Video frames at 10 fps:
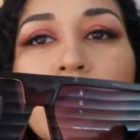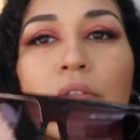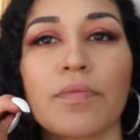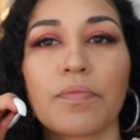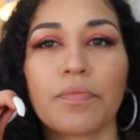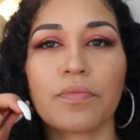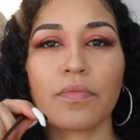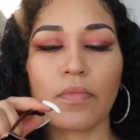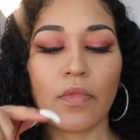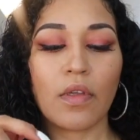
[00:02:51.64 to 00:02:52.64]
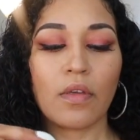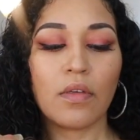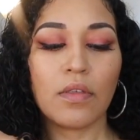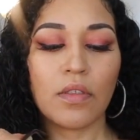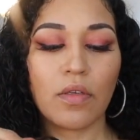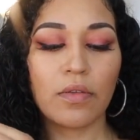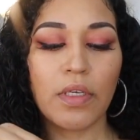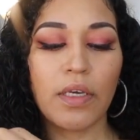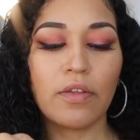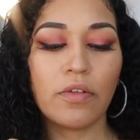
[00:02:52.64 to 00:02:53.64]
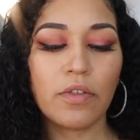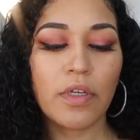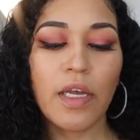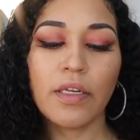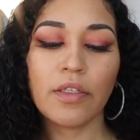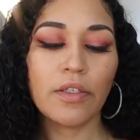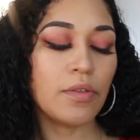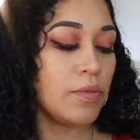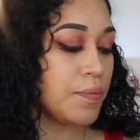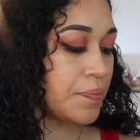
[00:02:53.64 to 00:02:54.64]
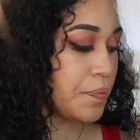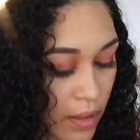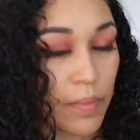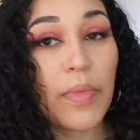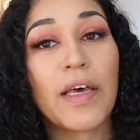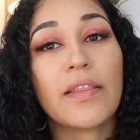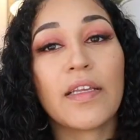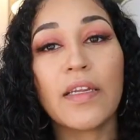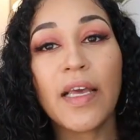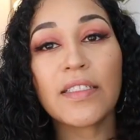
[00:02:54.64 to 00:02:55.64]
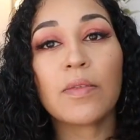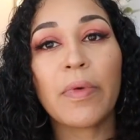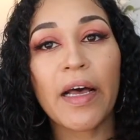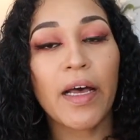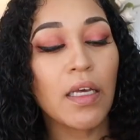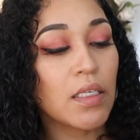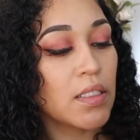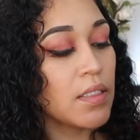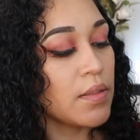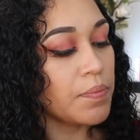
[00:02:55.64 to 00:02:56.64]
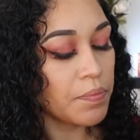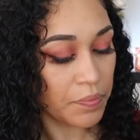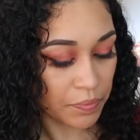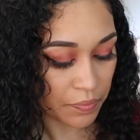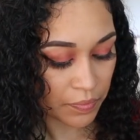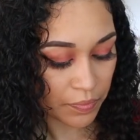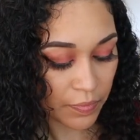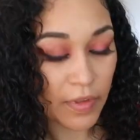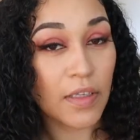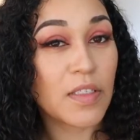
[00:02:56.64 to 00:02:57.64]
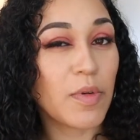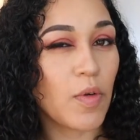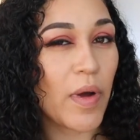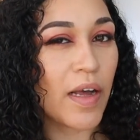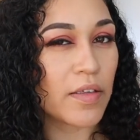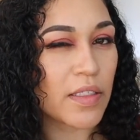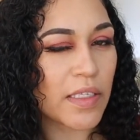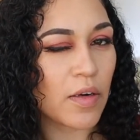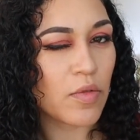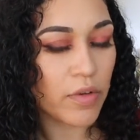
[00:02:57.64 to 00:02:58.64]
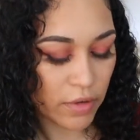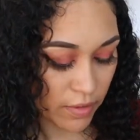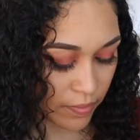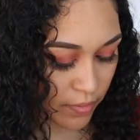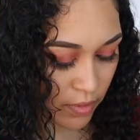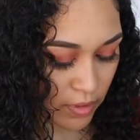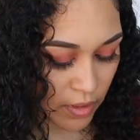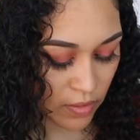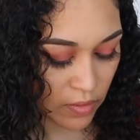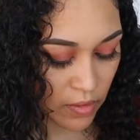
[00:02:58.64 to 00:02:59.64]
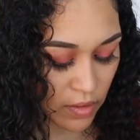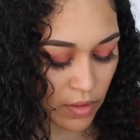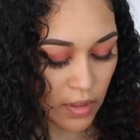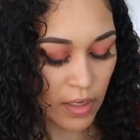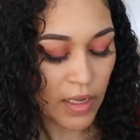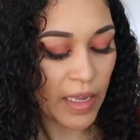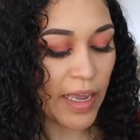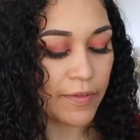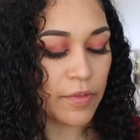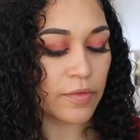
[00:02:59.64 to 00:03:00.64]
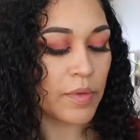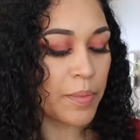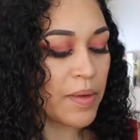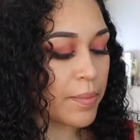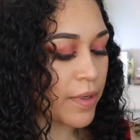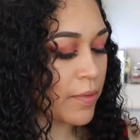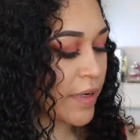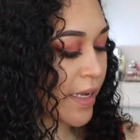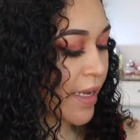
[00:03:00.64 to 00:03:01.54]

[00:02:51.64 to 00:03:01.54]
there. So yeah, those are kind of cute. But the next box it's been a while since I ordered, so have to remember what